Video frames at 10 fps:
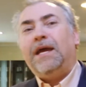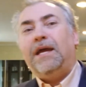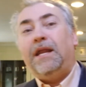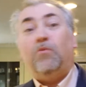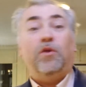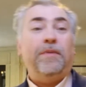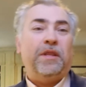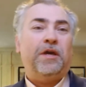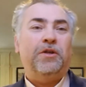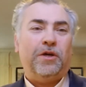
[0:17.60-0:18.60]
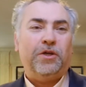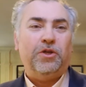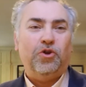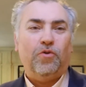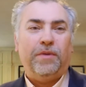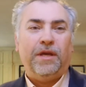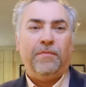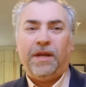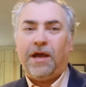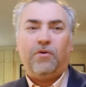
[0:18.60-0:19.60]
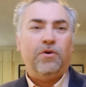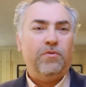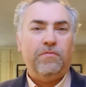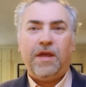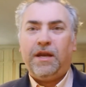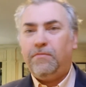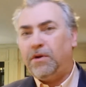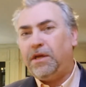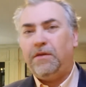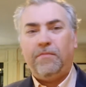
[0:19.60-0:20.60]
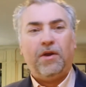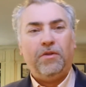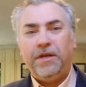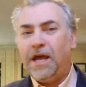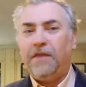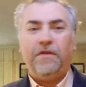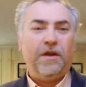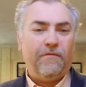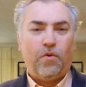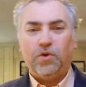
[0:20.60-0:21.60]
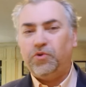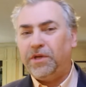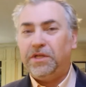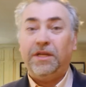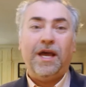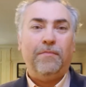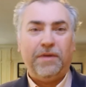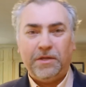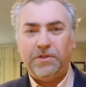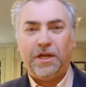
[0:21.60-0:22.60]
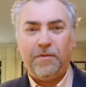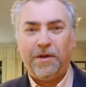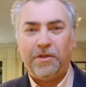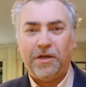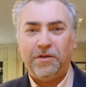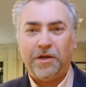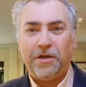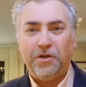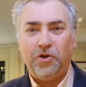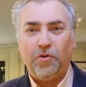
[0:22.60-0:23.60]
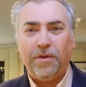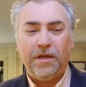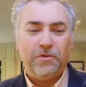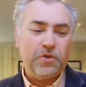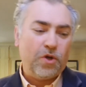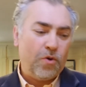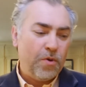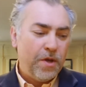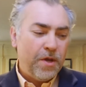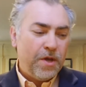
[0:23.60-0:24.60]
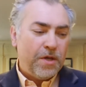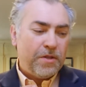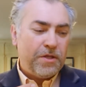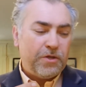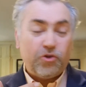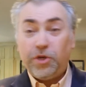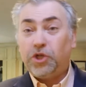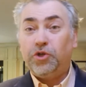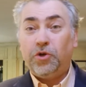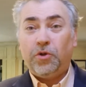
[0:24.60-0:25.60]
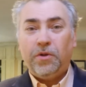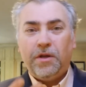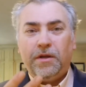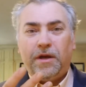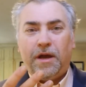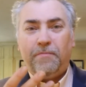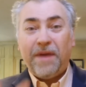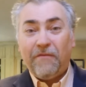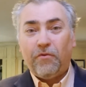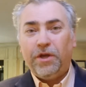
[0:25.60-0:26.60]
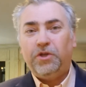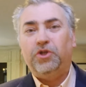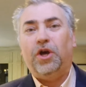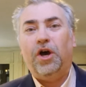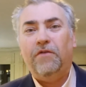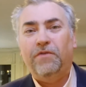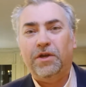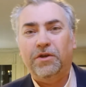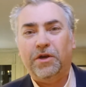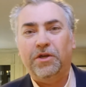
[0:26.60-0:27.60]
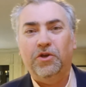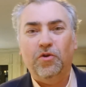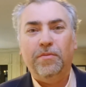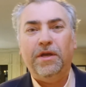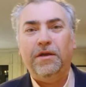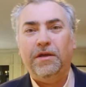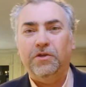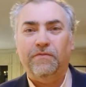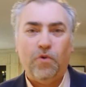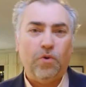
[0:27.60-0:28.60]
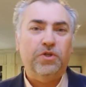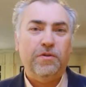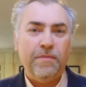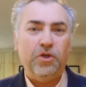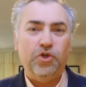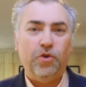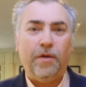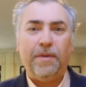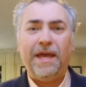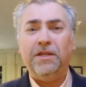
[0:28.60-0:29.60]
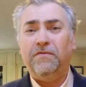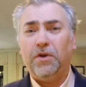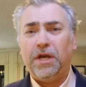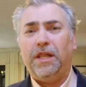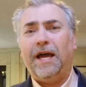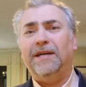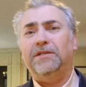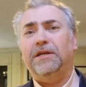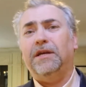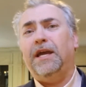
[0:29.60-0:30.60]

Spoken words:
And it would have been the Kentucky Derby. I mean, how could anybody in Maryland not think of horse racing, not be excited about the Kentucky Derby? And so the traditional beverage of the Kentucky Derby is, of course, the Mint Julep. And it's very classic.